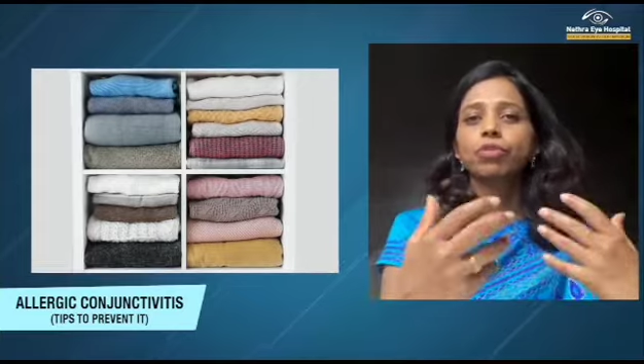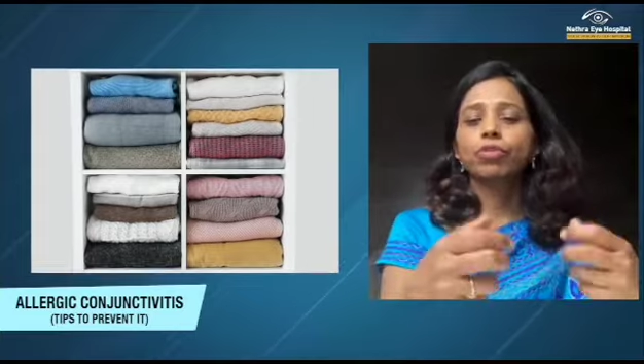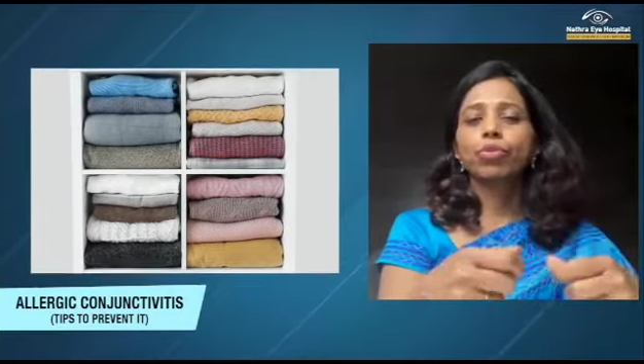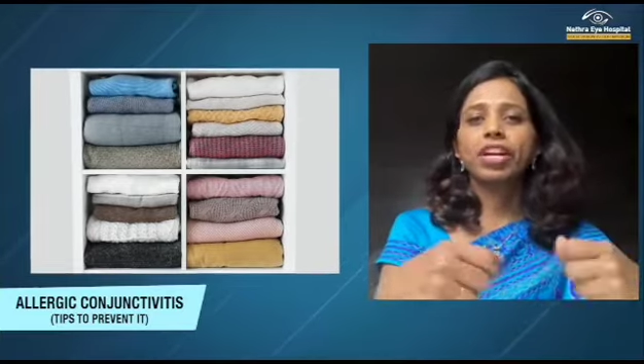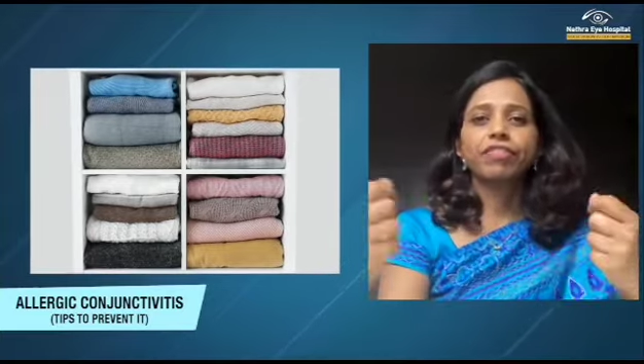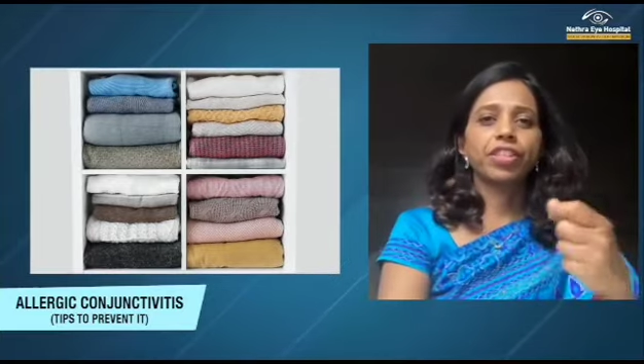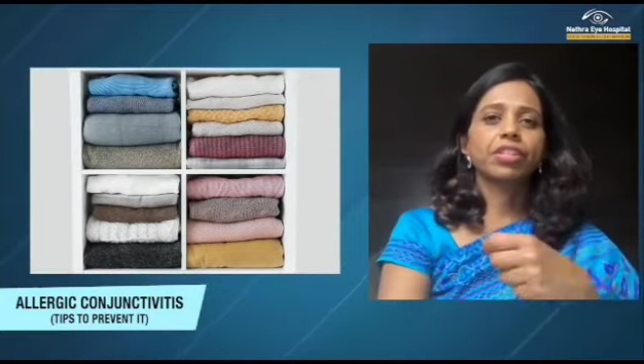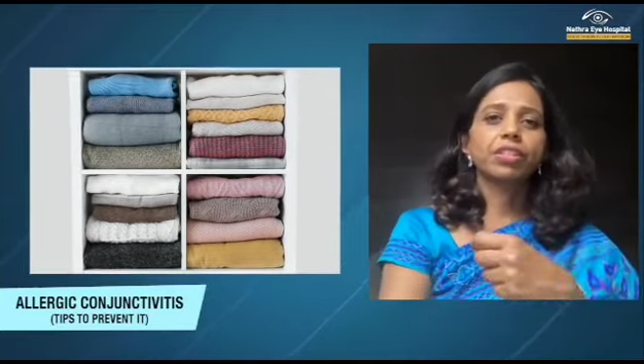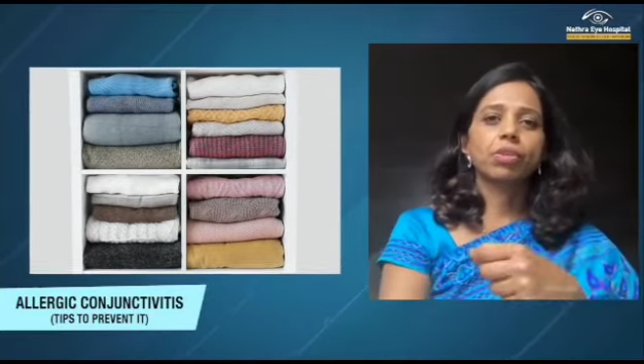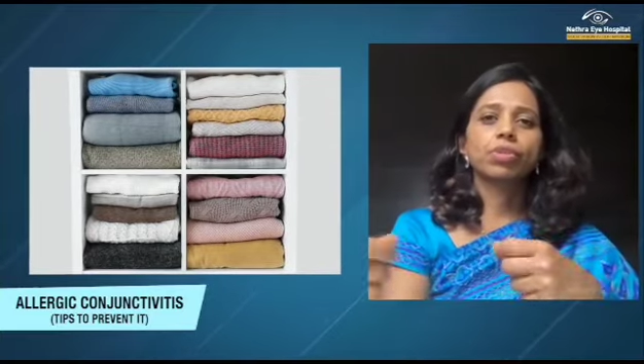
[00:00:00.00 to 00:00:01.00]
if you have
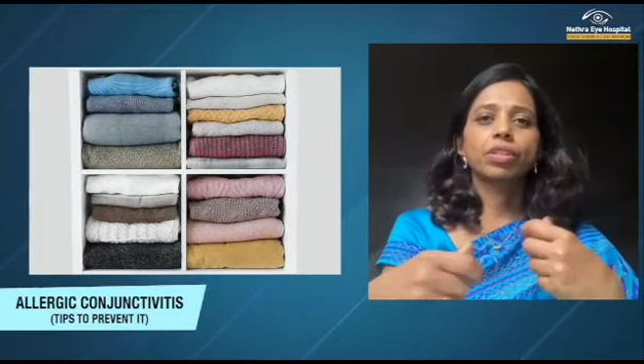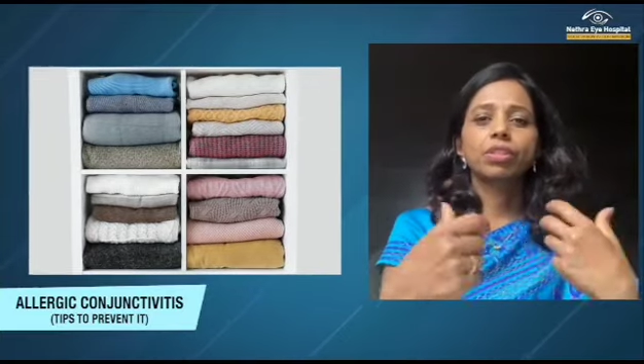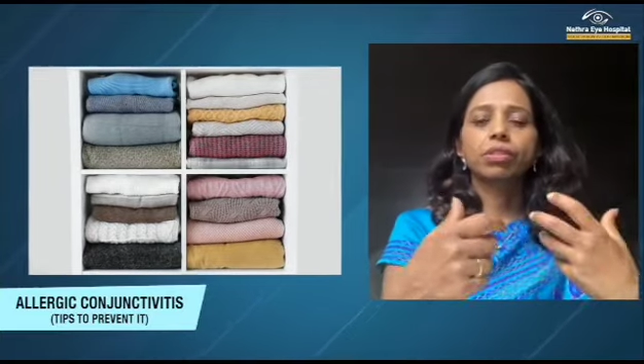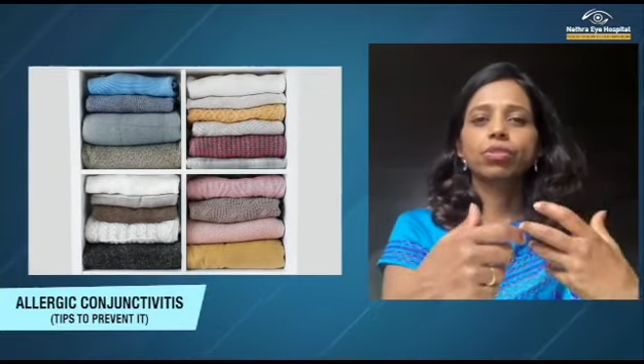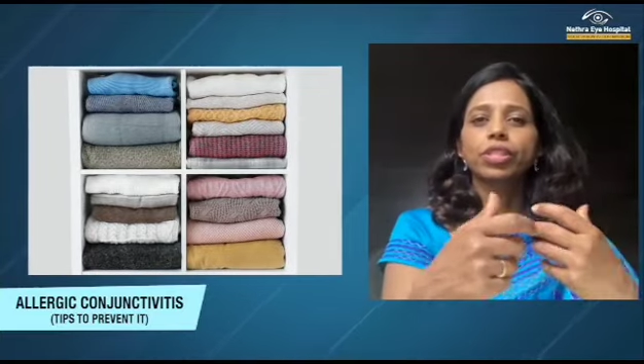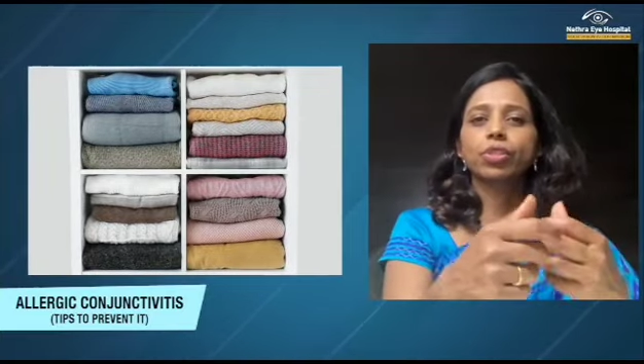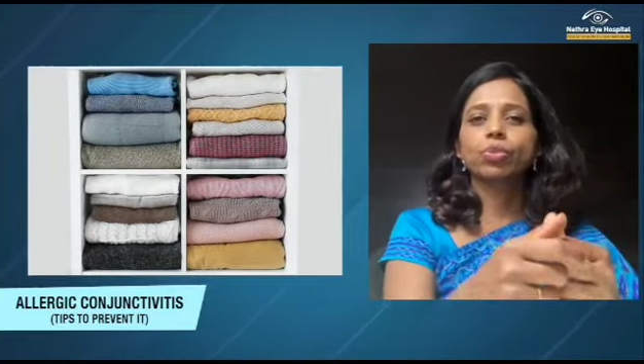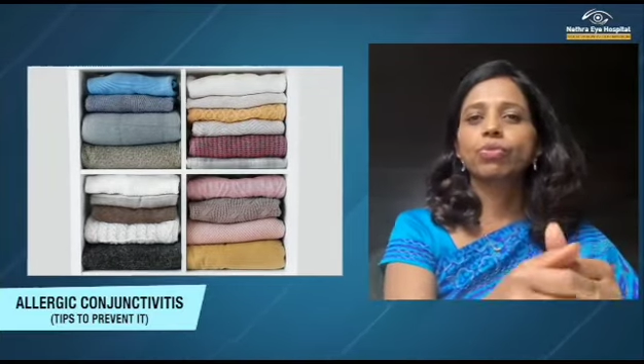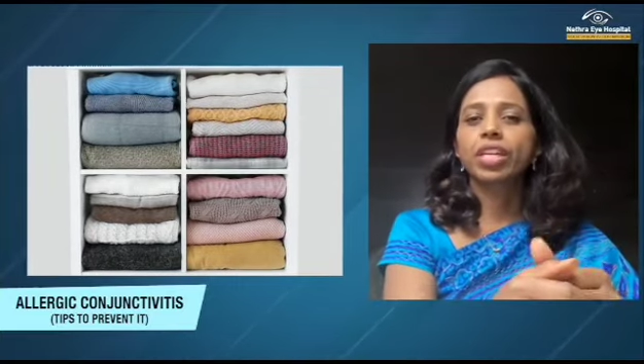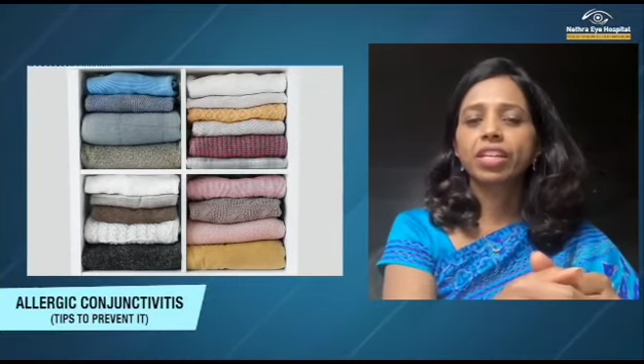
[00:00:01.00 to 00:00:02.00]
taken out a dress
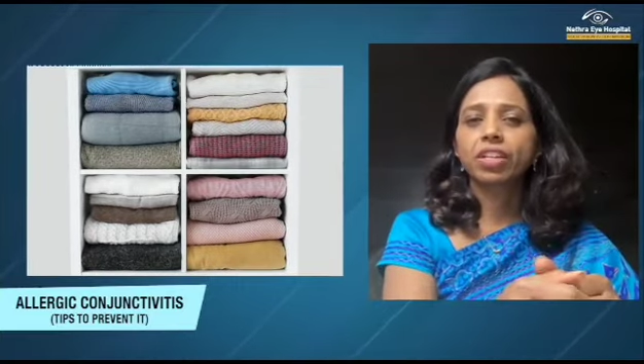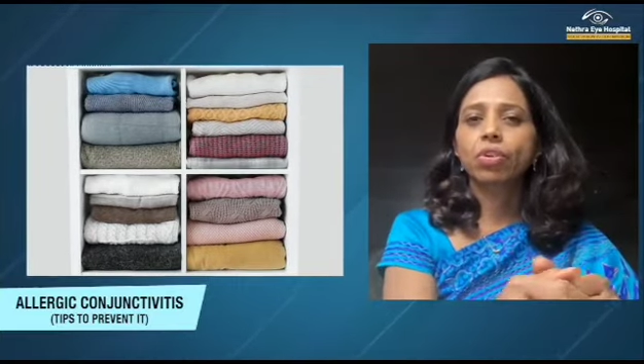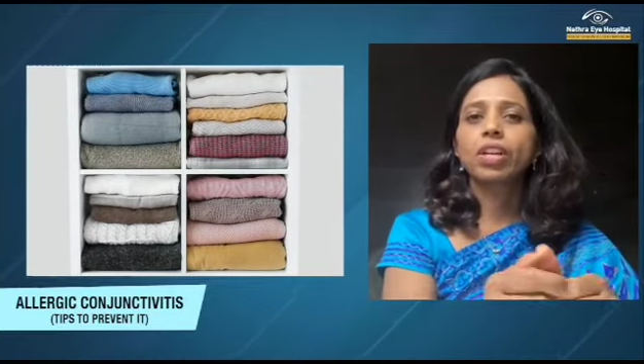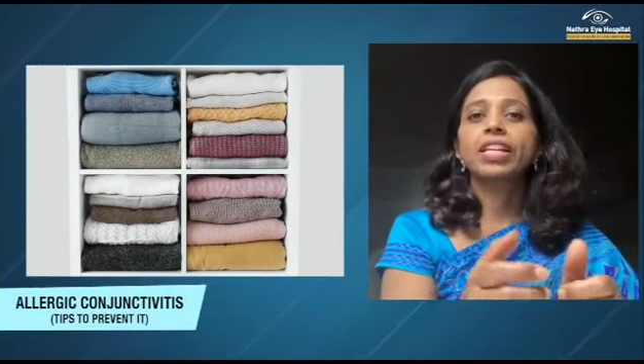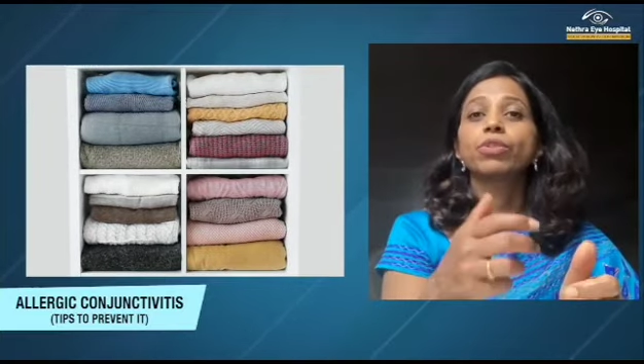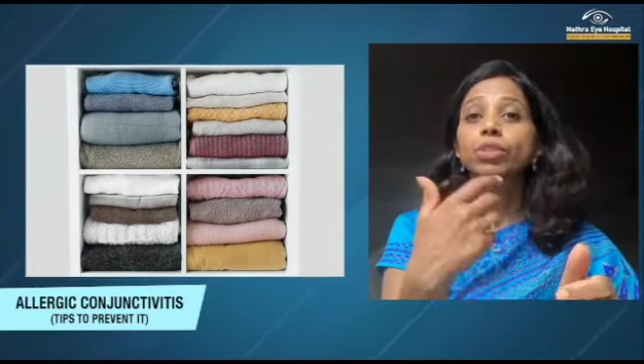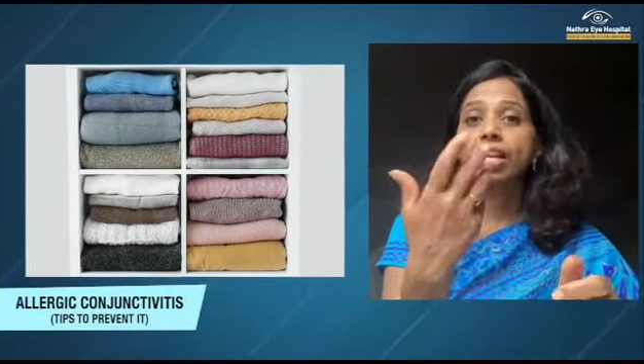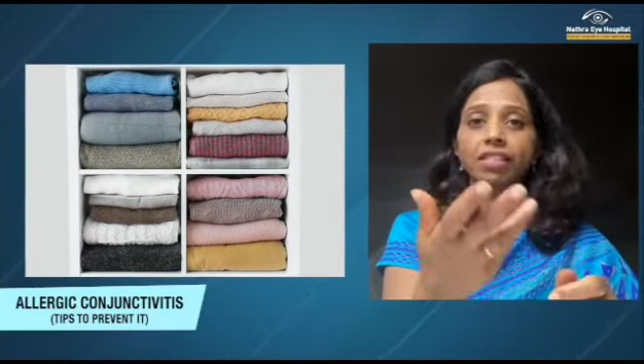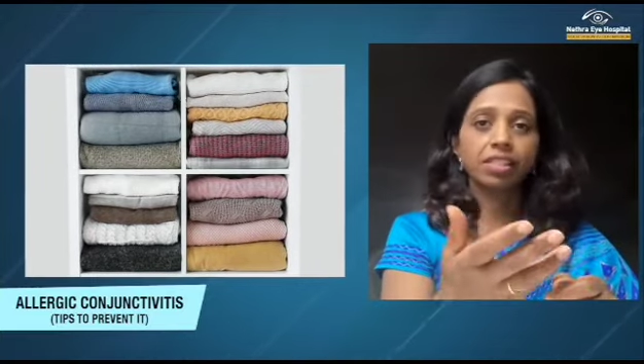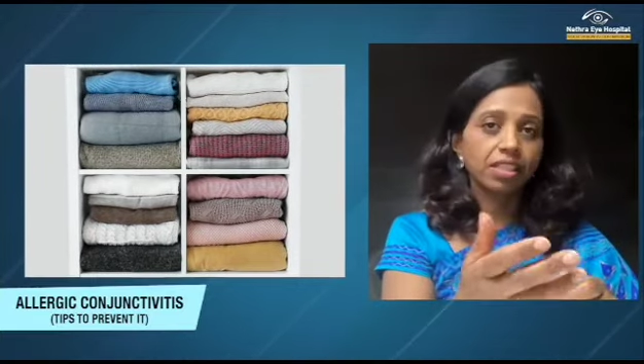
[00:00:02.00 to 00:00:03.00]
to wear and all and you
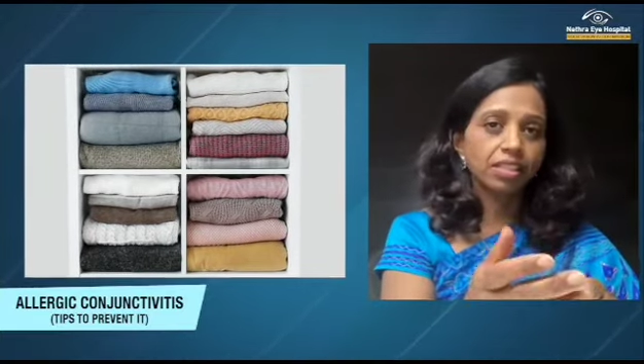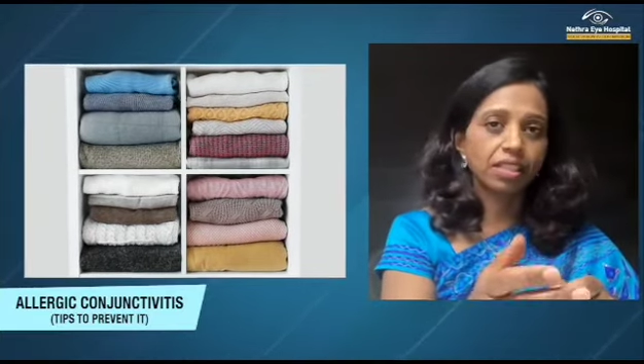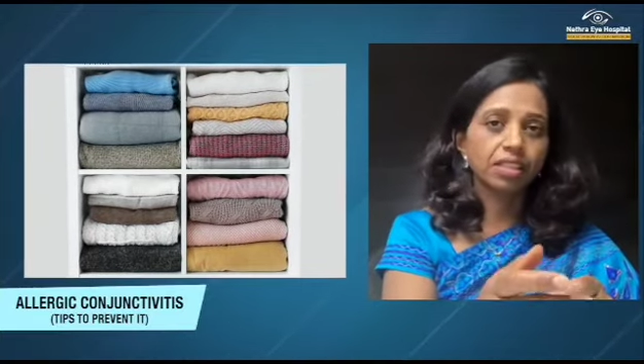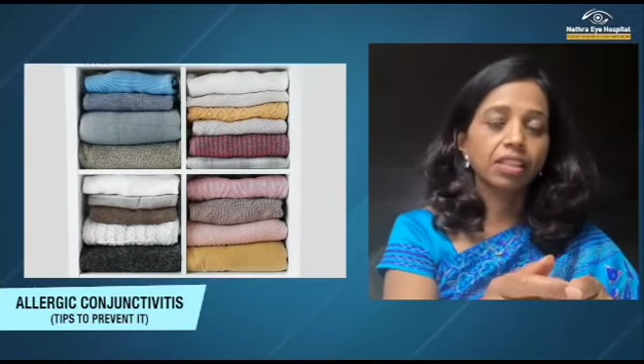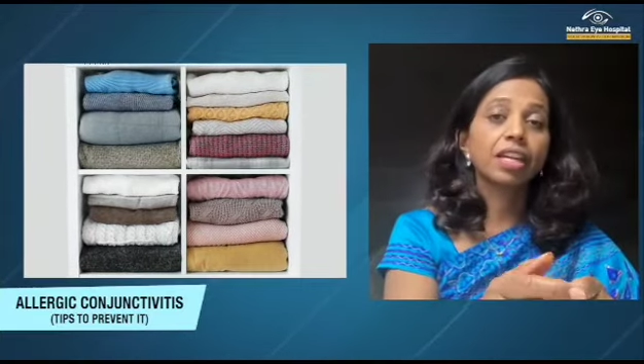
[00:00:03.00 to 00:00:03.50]
start sneezing,